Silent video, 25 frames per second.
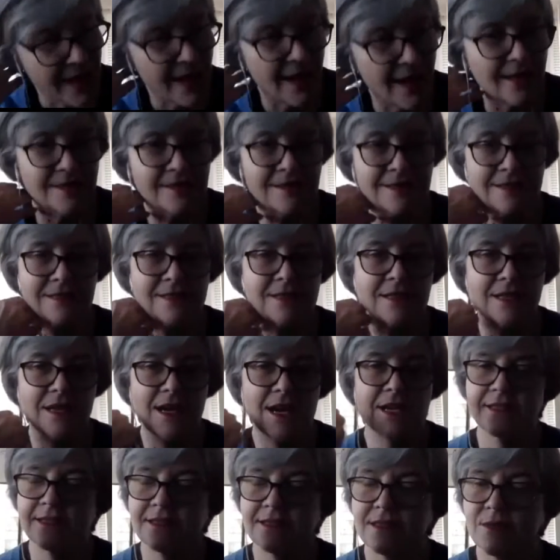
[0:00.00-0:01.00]
passed,
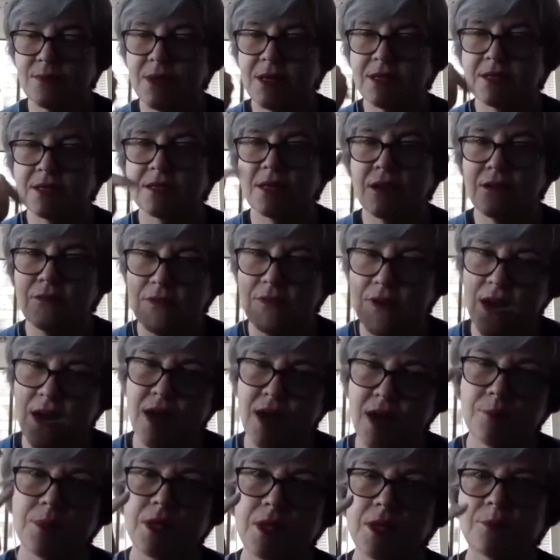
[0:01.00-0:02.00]
I said to myself,
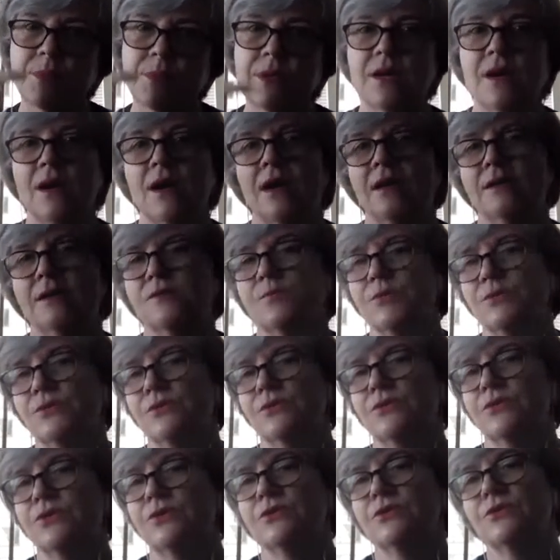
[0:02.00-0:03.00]
I'm going to be a
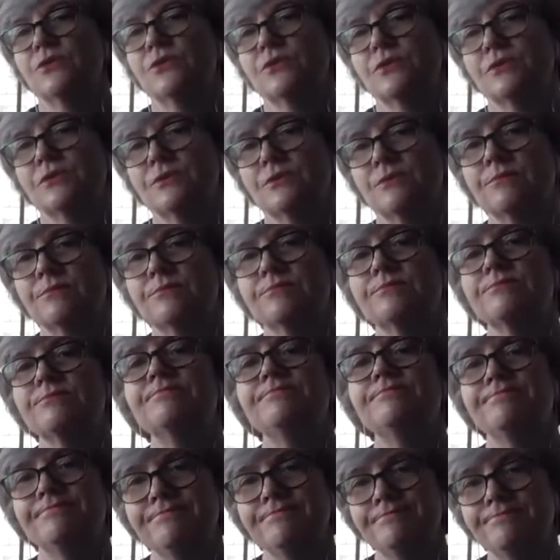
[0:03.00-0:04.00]
hospice nurse.
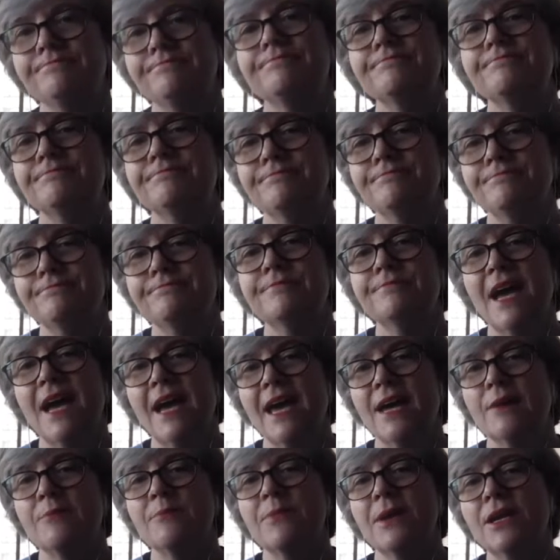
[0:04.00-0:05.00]
Mm, hmm. I
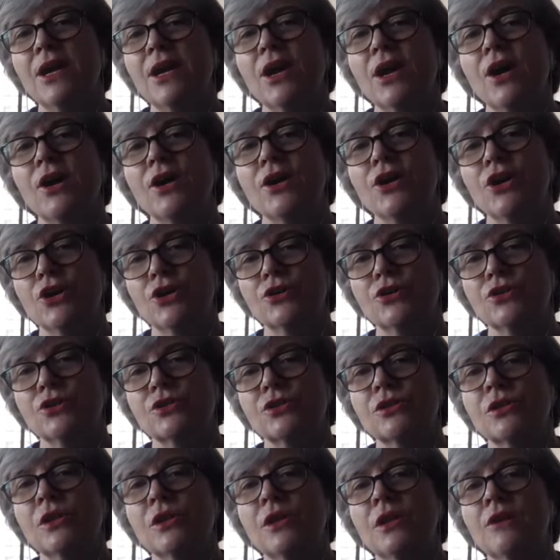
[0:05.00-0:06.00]
had been a
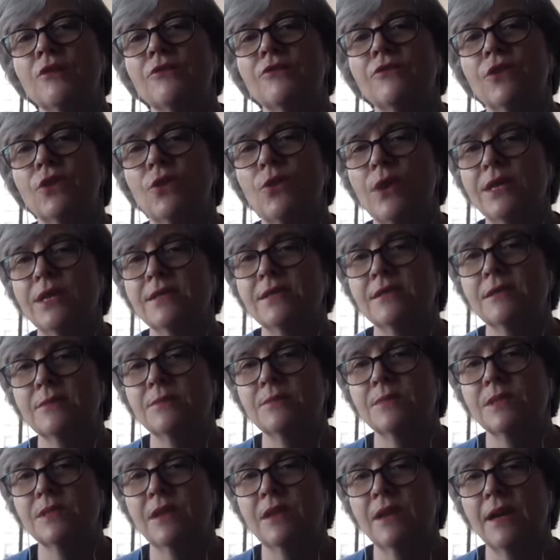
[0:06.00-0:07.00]
nurse for quite
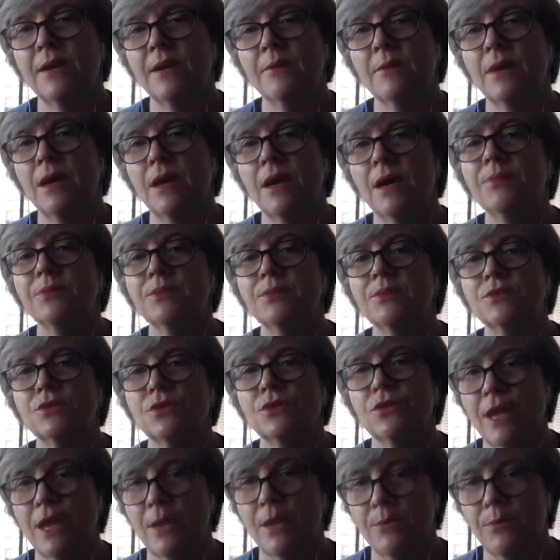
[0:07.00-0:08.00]
some so time up
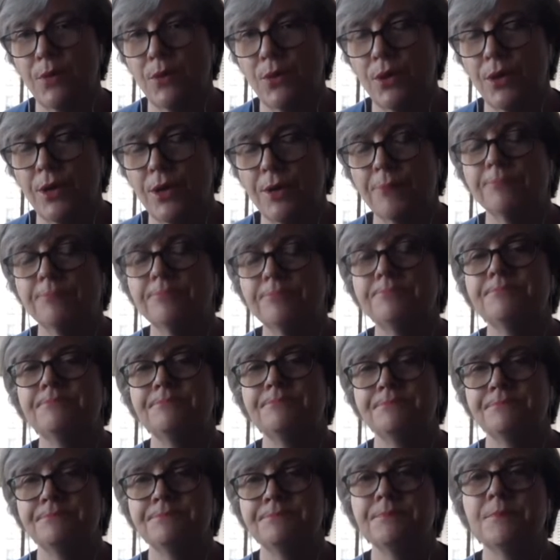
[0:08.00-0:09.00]
until that point,
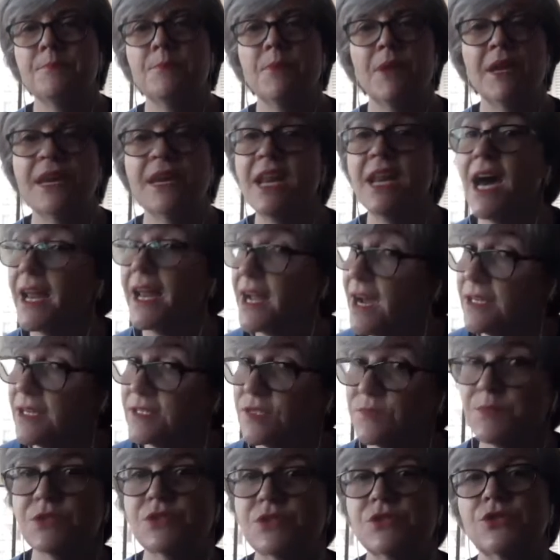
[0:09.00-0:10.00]
but not a
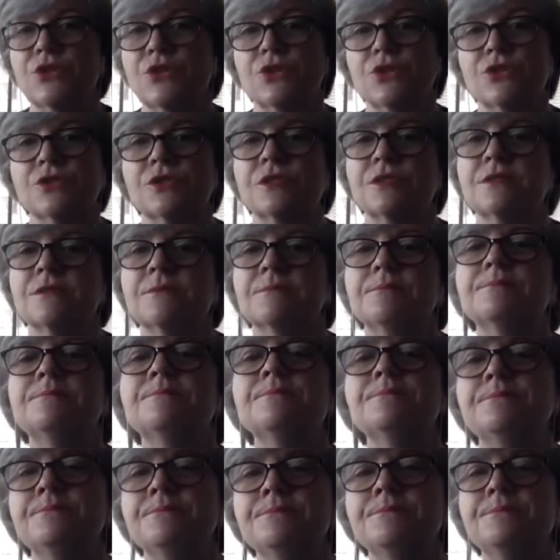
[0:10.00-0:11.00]
hospice, hospice nurse.
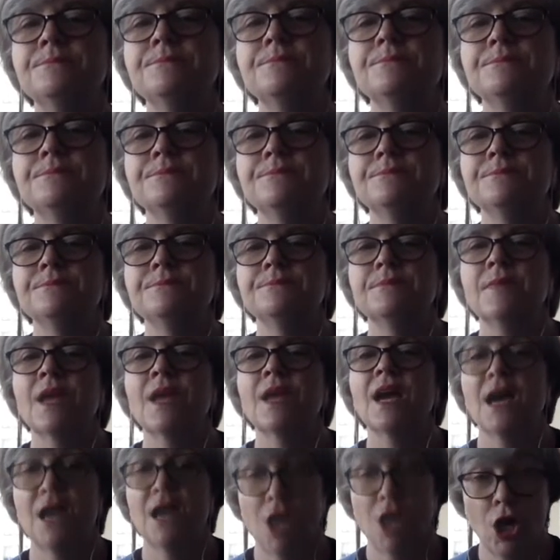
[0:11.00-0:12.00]
experience then with your
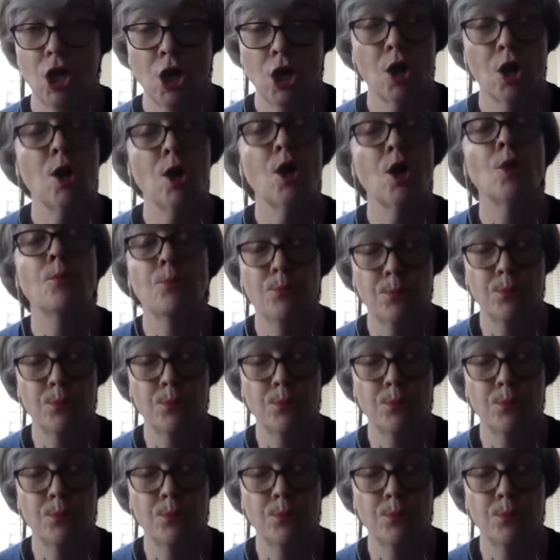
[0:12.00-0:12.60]
husband, yes?